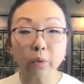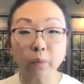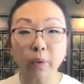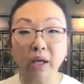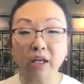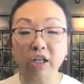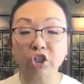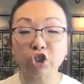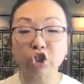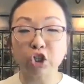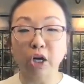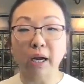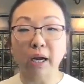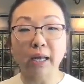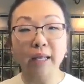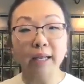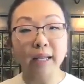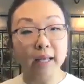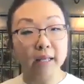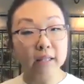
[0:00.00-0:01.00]
We had a
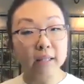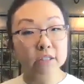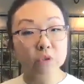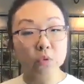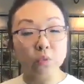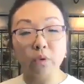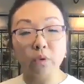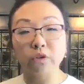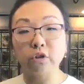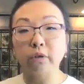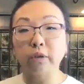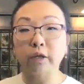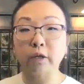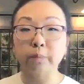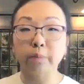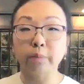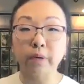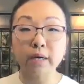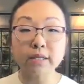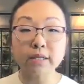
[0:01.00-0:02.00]
giant Alice in
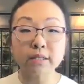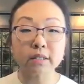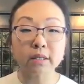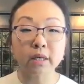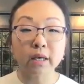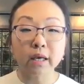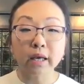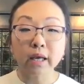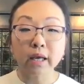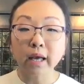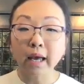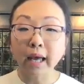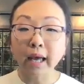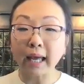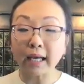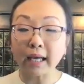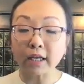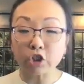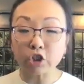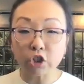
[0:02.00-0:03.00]
Wonderland bus,
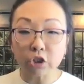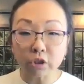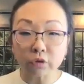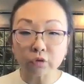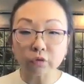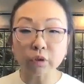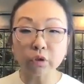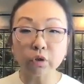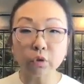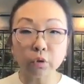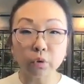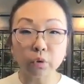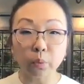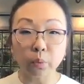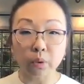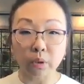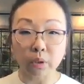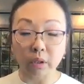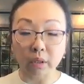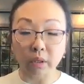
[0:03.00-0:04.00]
and children who
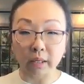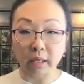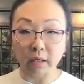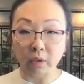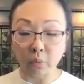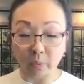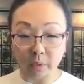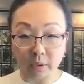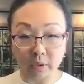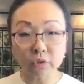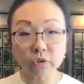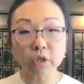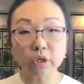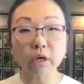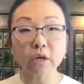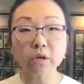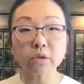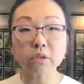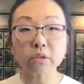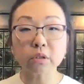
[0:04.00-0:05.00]
were in
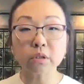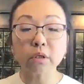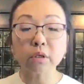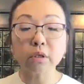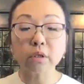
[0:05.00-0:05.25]
wheelchairs,